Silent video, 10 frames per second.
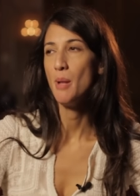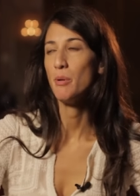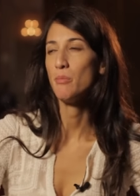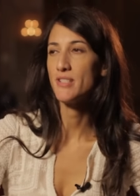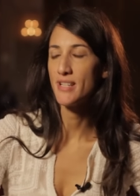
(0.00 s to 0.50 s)

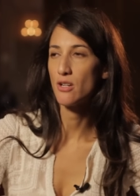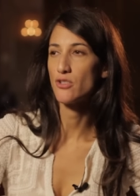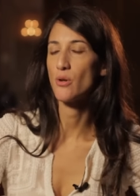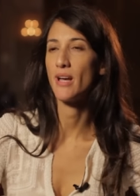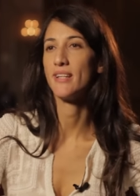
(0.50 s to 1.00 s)
But Mustang
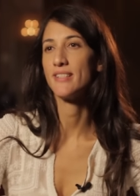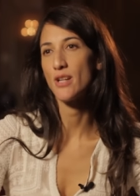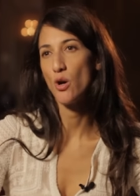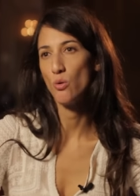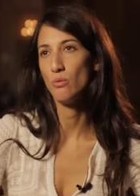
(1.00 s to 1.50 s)
also had its
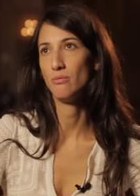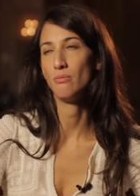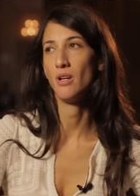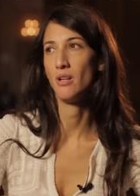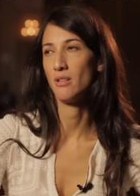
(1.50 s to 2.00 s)

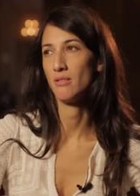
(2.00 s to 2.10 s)
own, uh,